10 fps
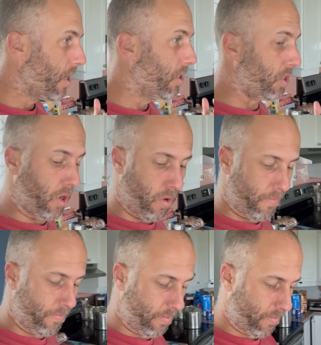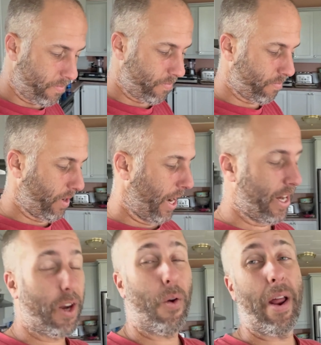So I
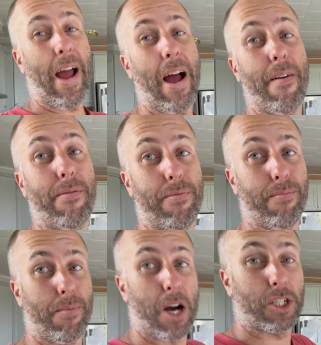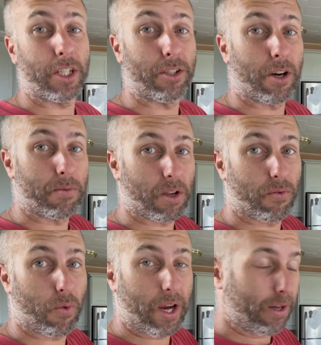don't have much in terms of
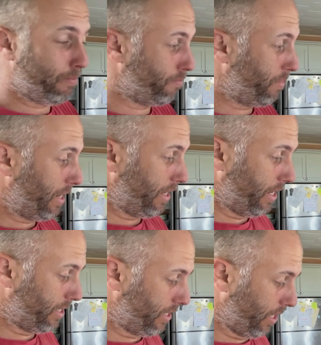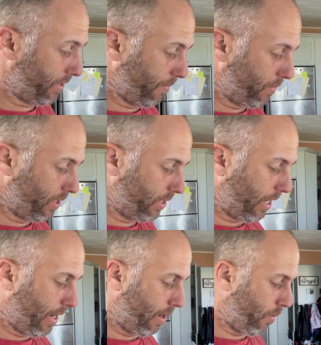weight, but it's still something
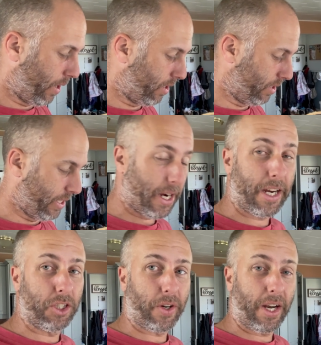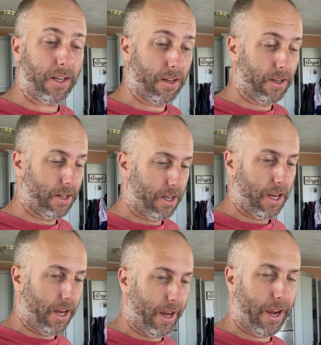that I will dehydrate
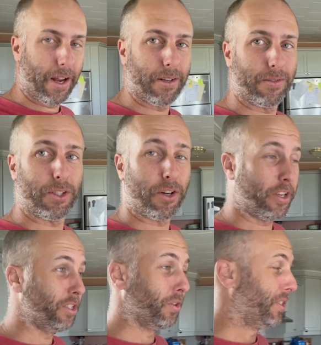and turn into